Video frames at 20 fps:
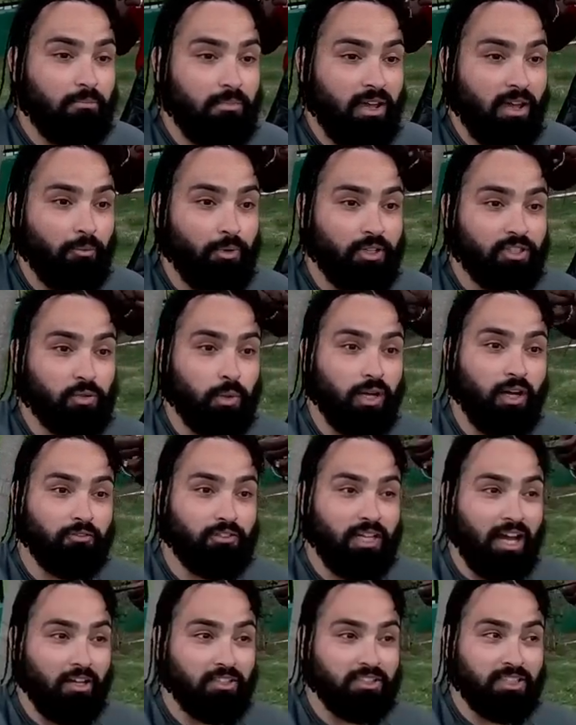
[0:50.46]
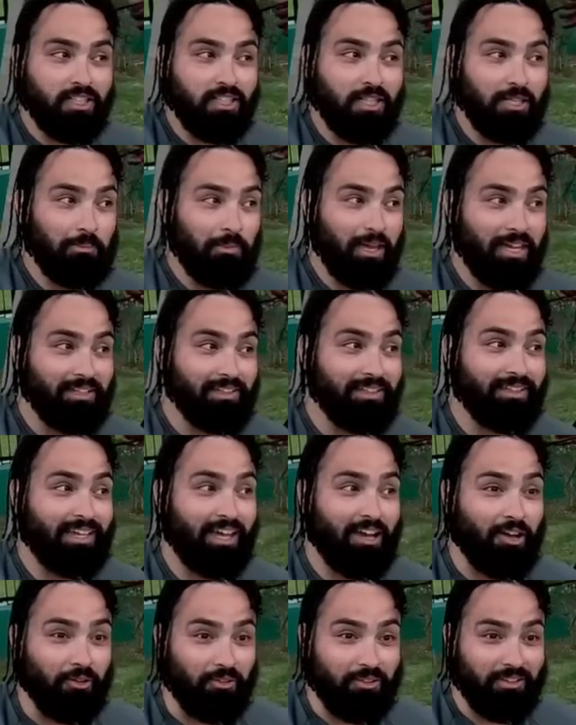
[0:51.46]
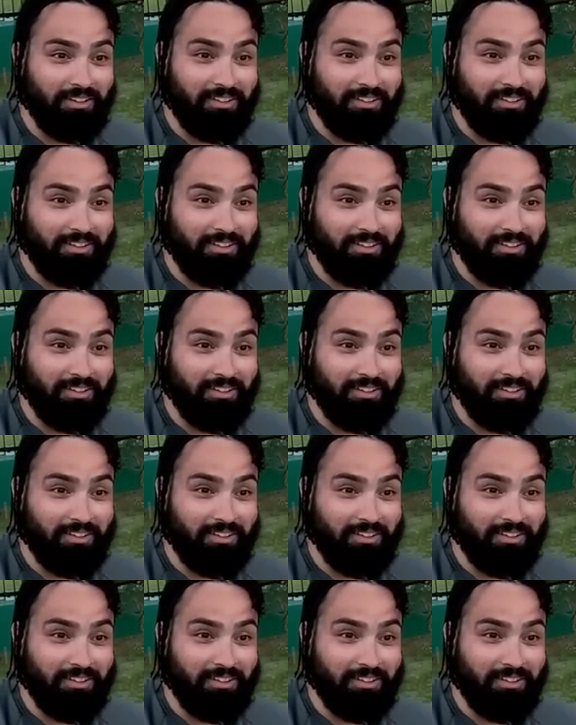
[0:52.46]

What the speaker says: that man with $12,000 in the bank account?